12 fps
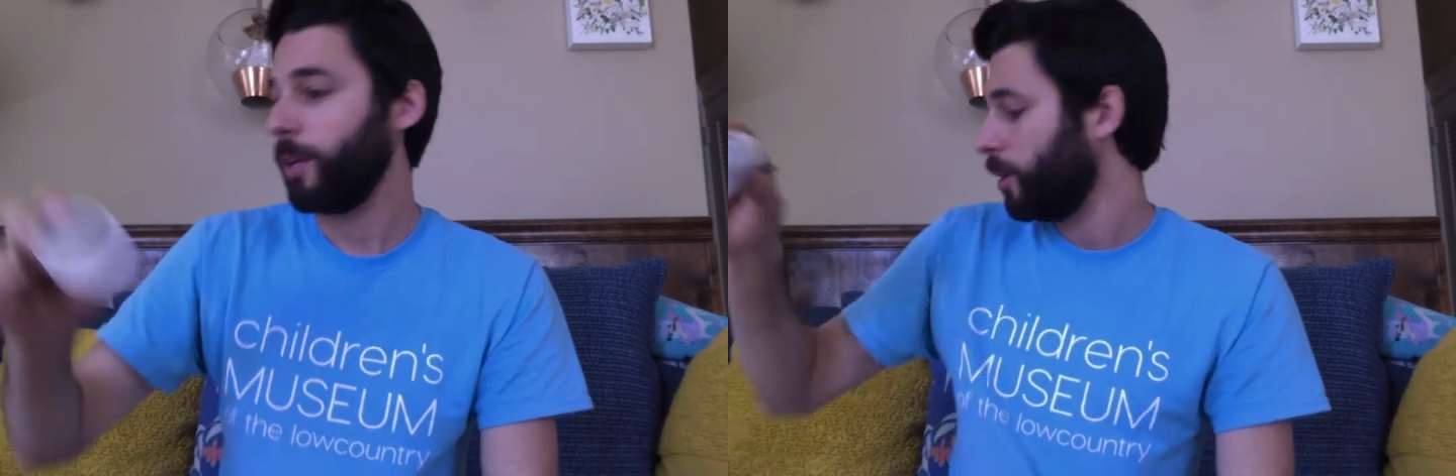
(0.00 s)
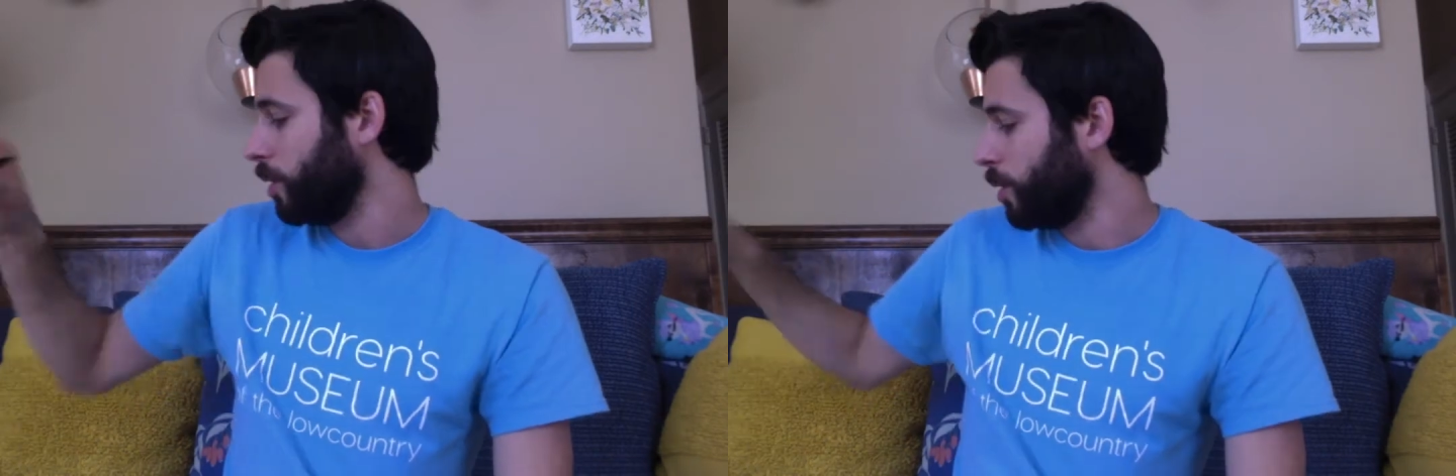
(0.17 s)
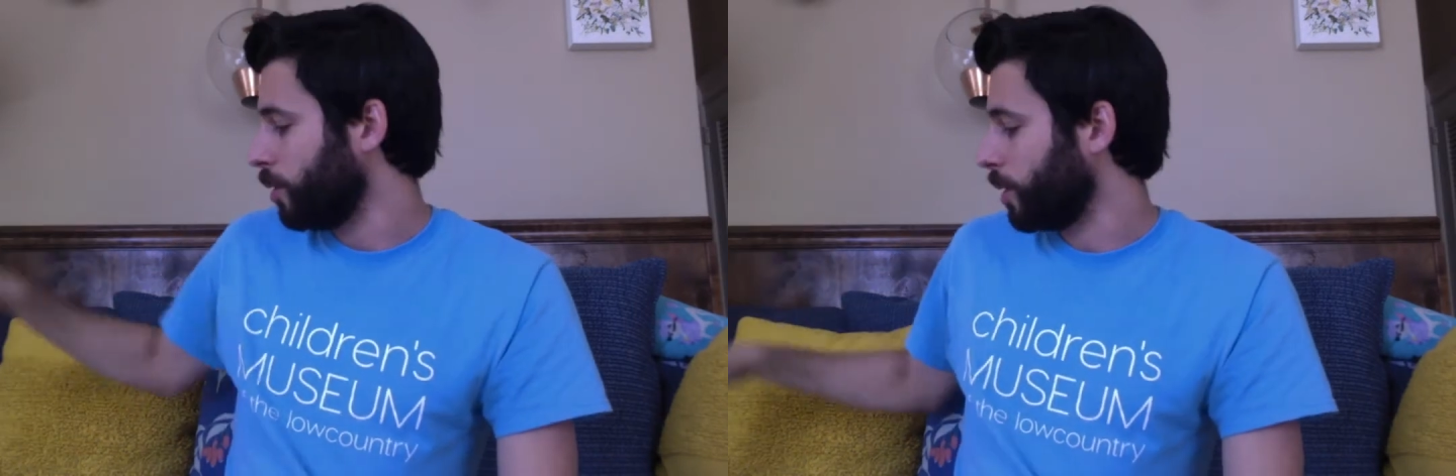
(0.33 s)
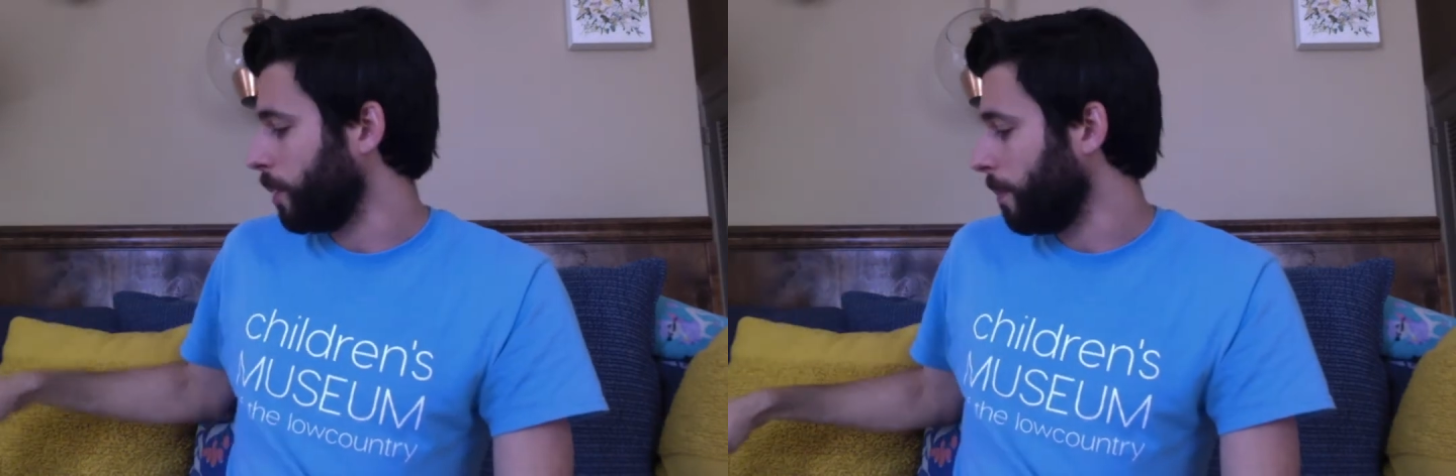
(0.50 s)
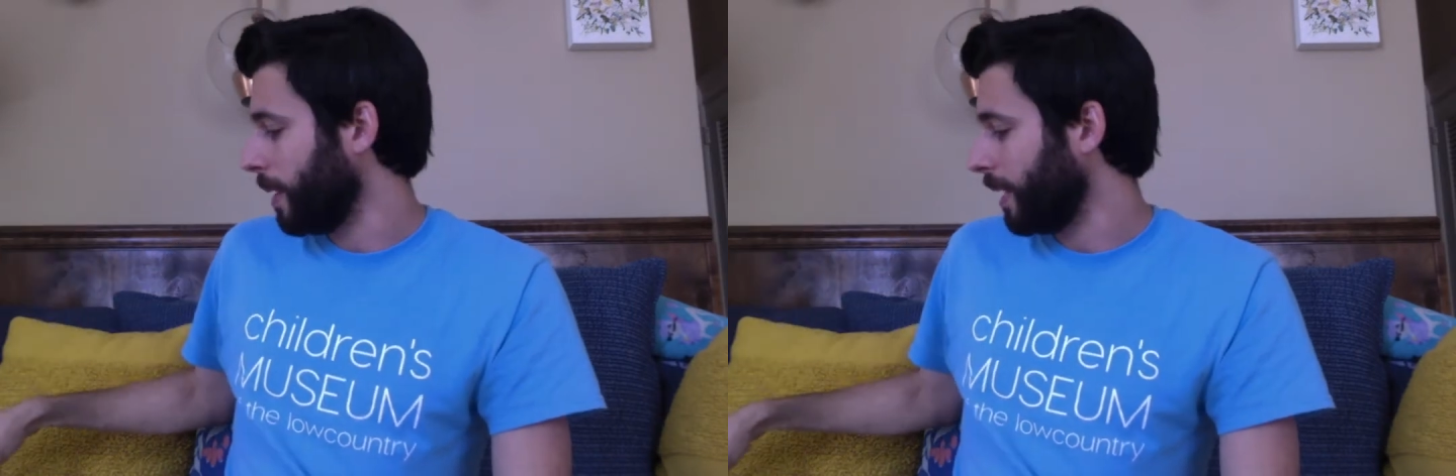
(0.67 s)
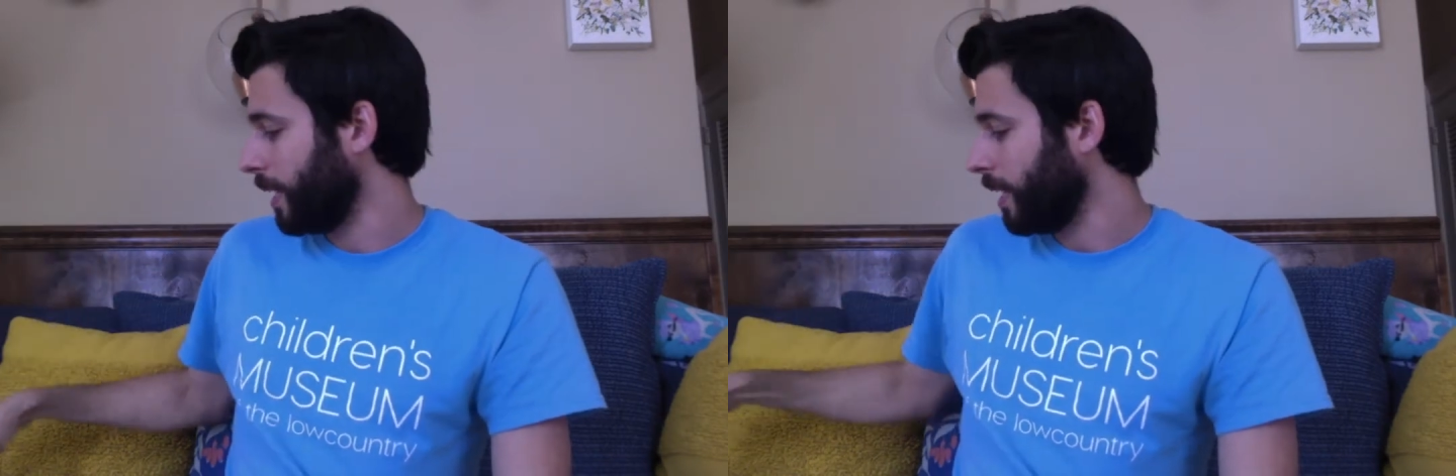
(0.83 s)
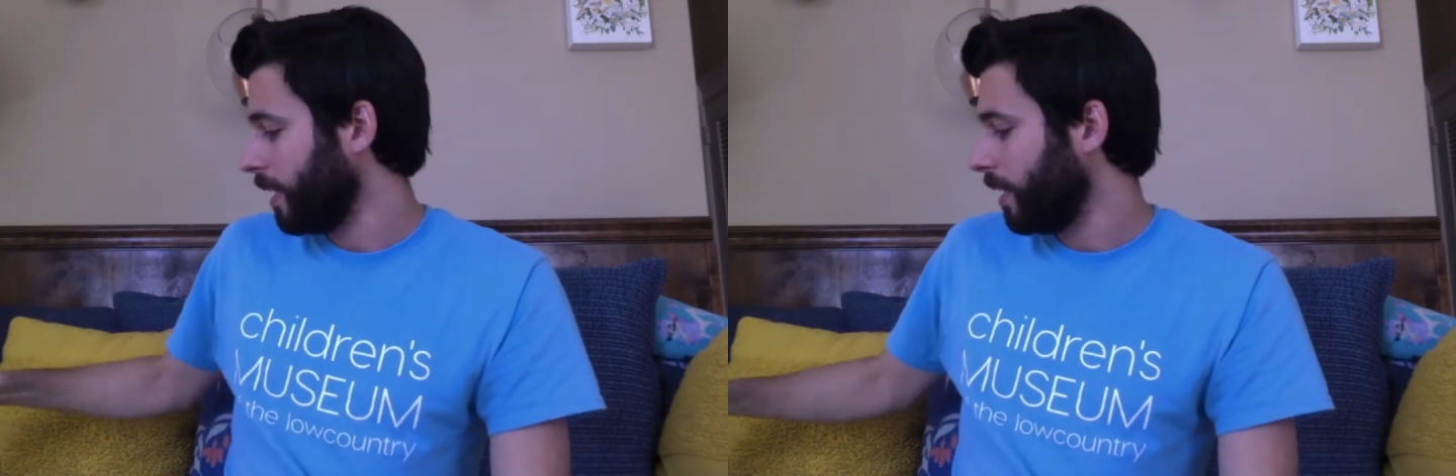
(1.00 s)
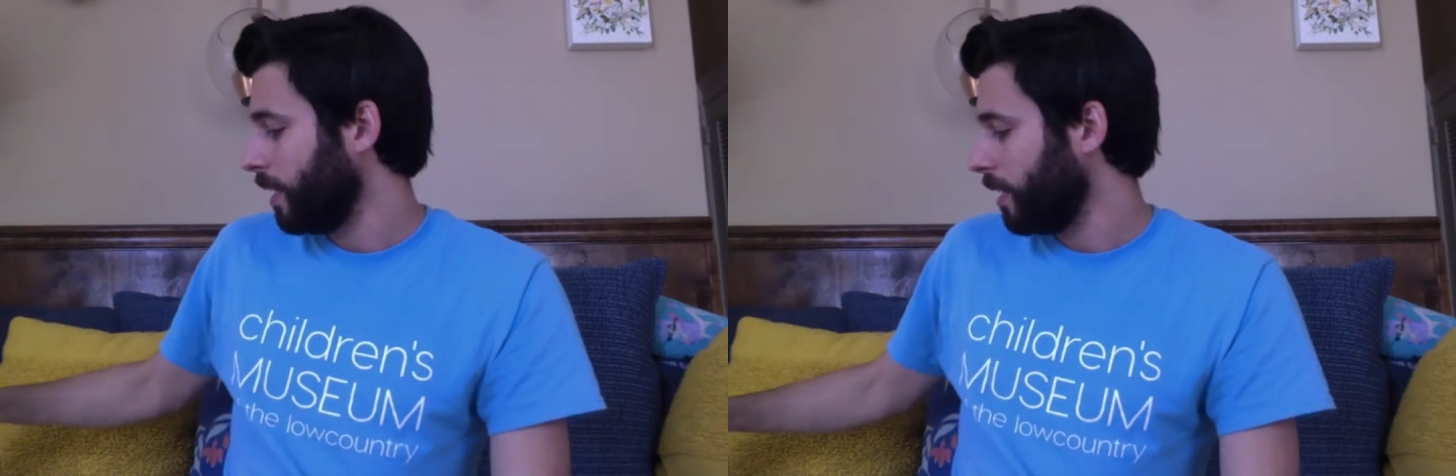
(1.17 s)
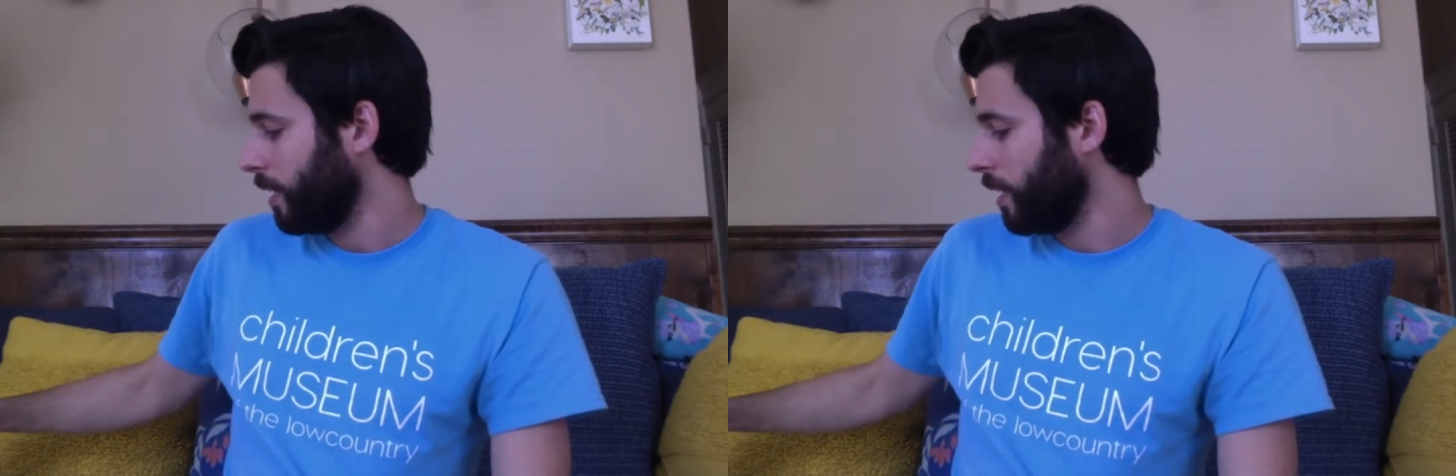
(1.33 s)
You can make
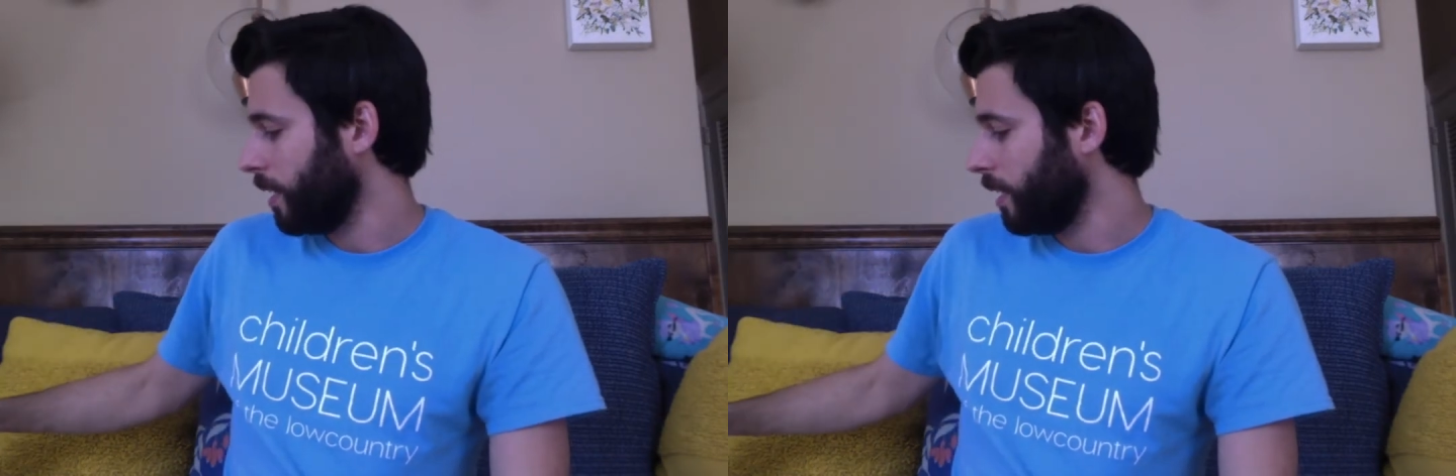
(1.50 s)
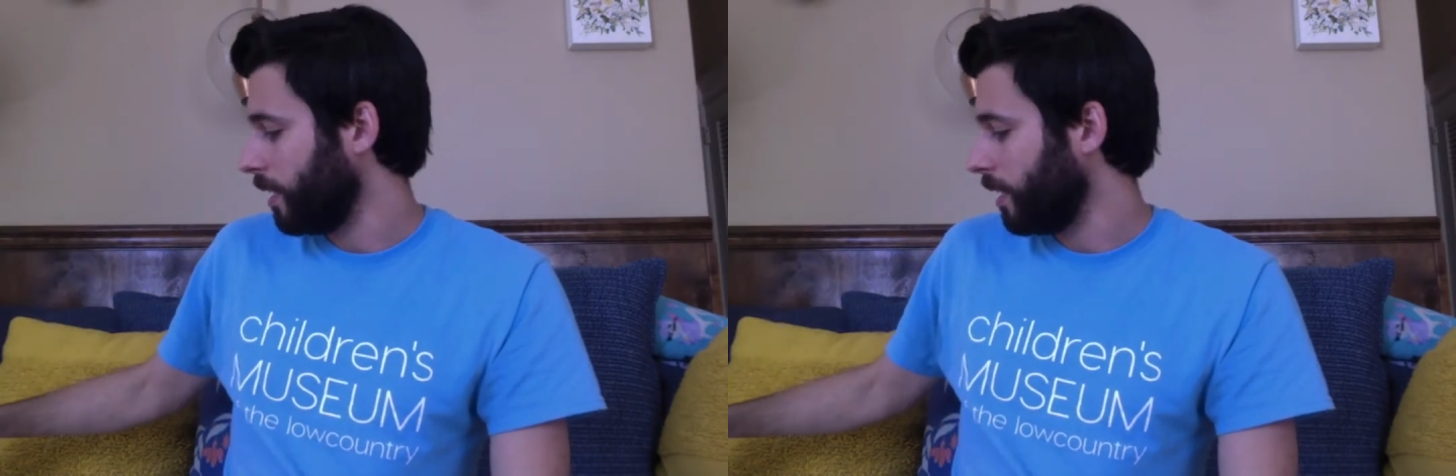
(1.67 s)
an